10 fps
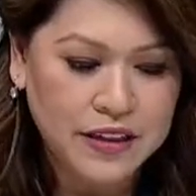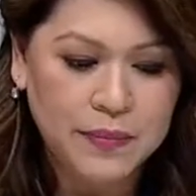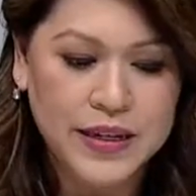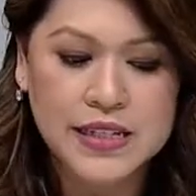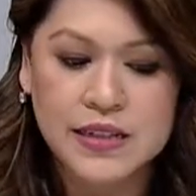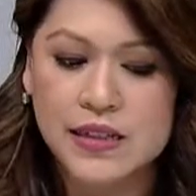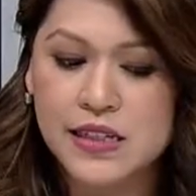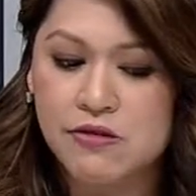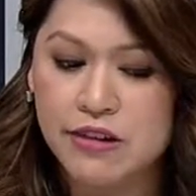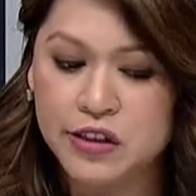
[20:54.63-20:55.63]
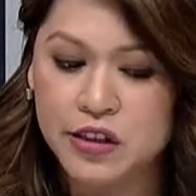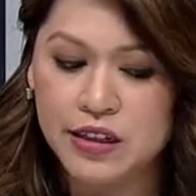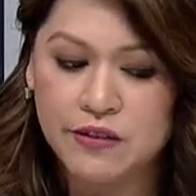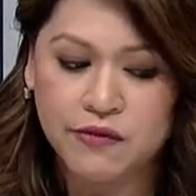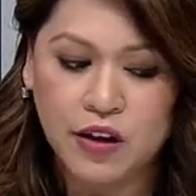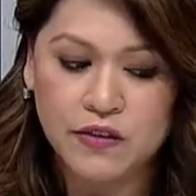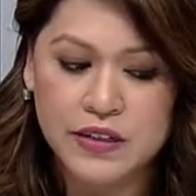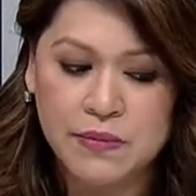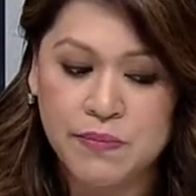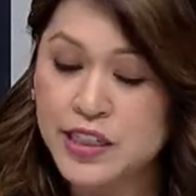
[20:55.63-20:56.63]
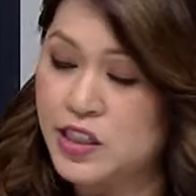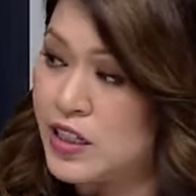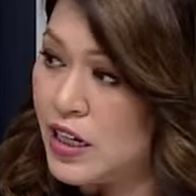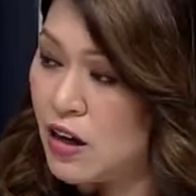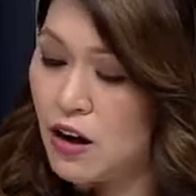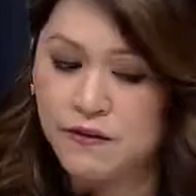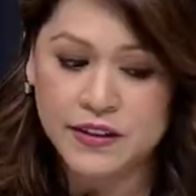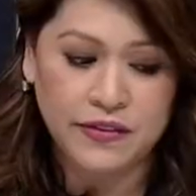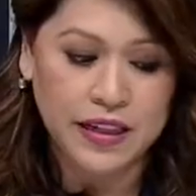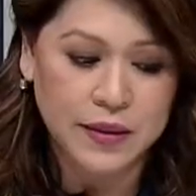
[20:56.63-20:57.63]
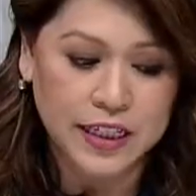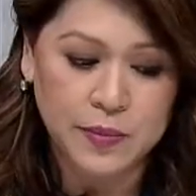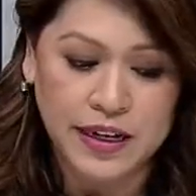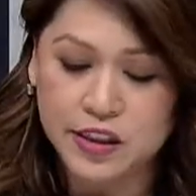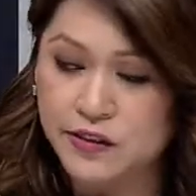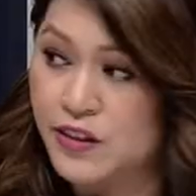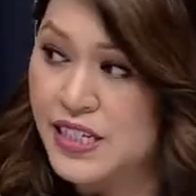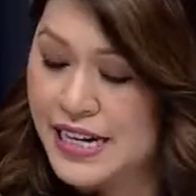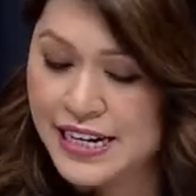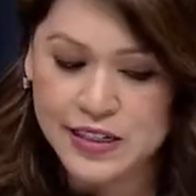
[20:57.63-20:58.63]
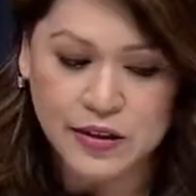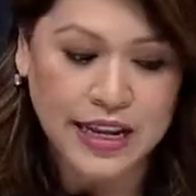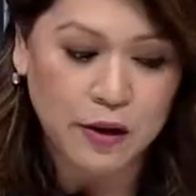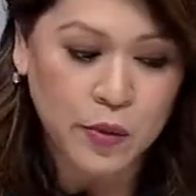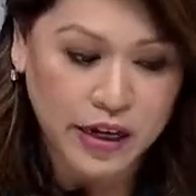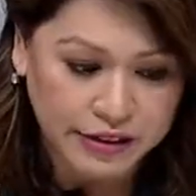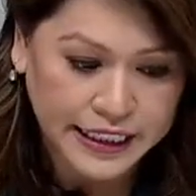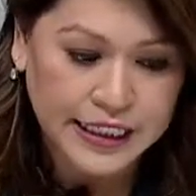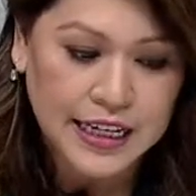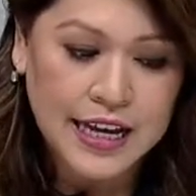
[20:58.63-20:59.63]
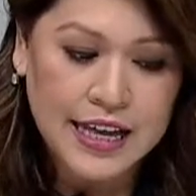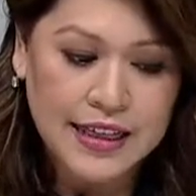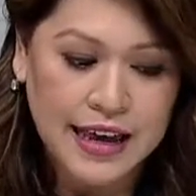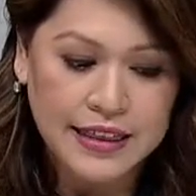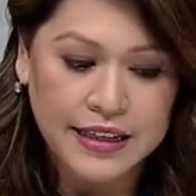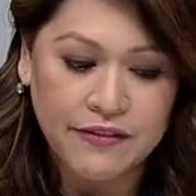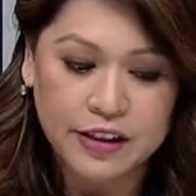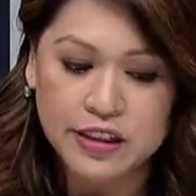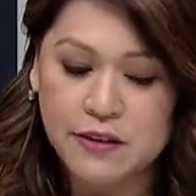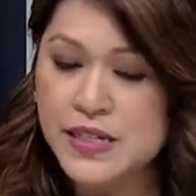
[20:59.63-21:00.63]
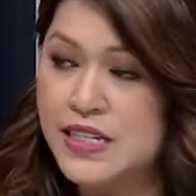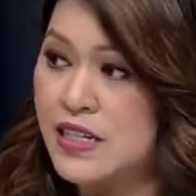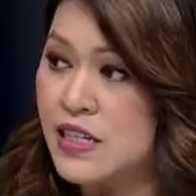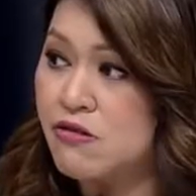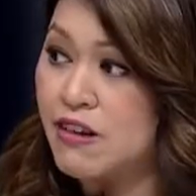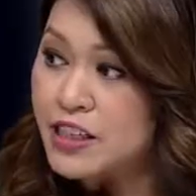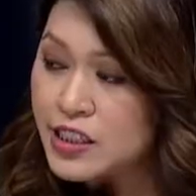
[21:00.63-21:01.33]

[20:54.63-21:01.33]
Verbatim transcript: there's been a high level of political discretion involved in budgeting of development expenditure for states. So they're worried that the federal